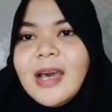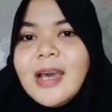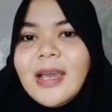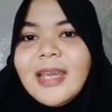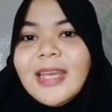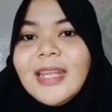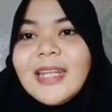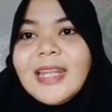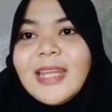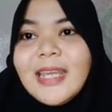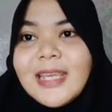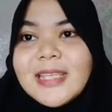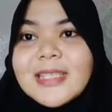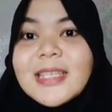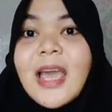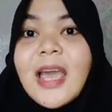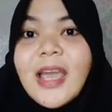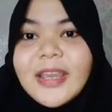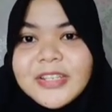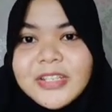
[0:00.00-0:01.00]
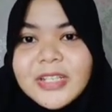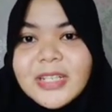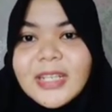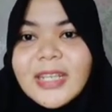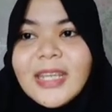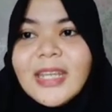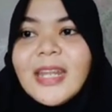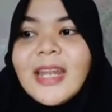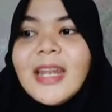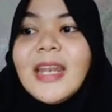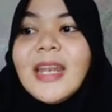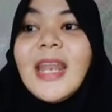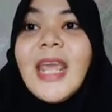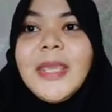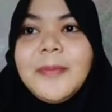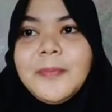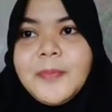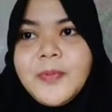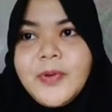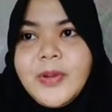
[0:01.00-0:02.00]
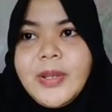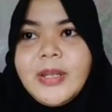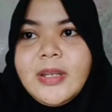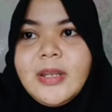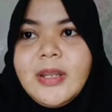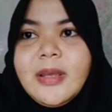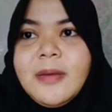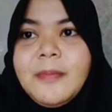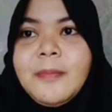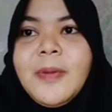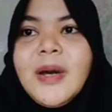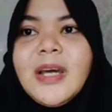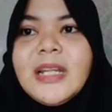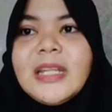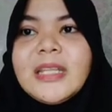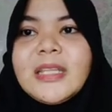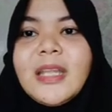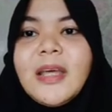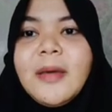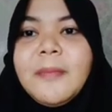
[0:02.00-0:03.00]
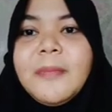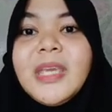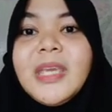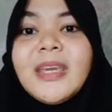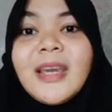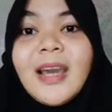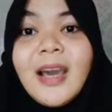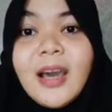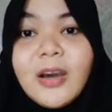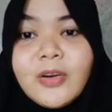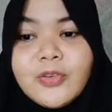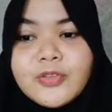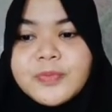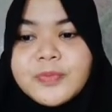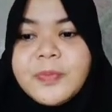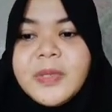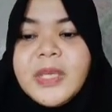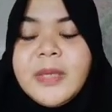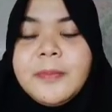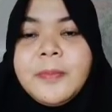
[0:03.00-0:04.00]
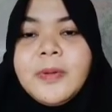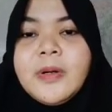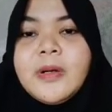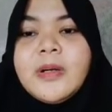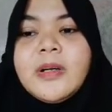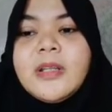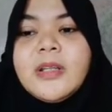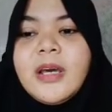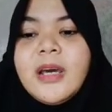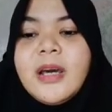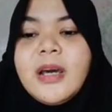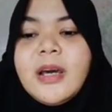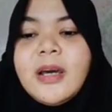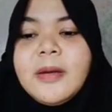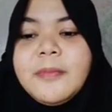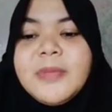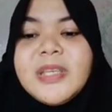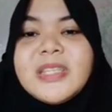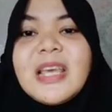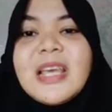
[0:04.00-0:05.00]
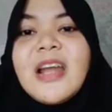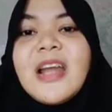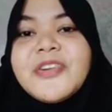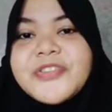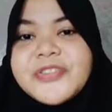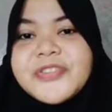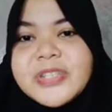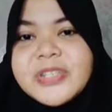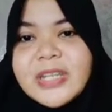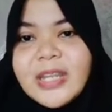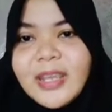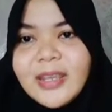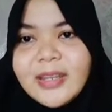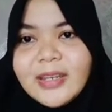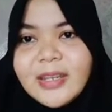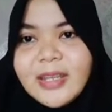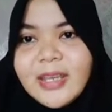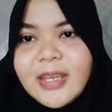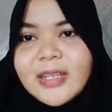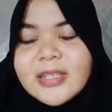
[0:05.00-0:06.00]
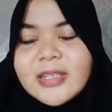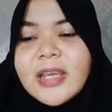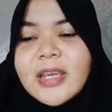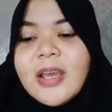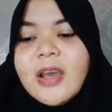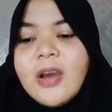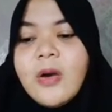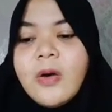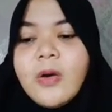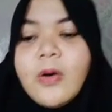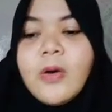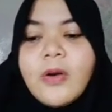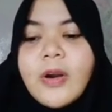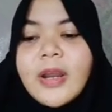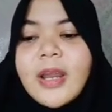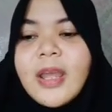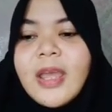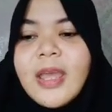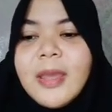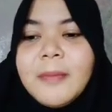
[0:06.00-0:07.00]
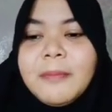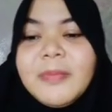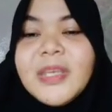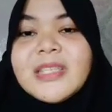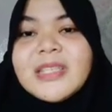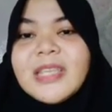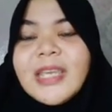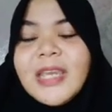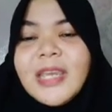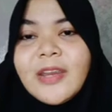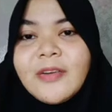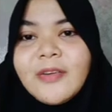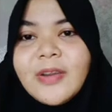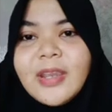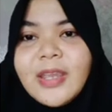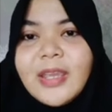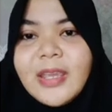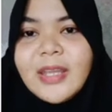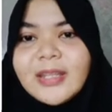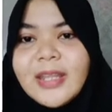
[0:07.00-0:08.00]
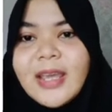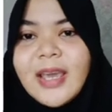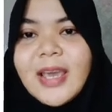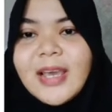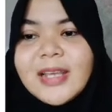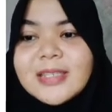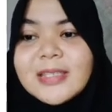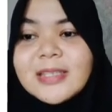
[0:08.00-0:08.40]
it is actually napron, but because people misunderstand it or mishearing it as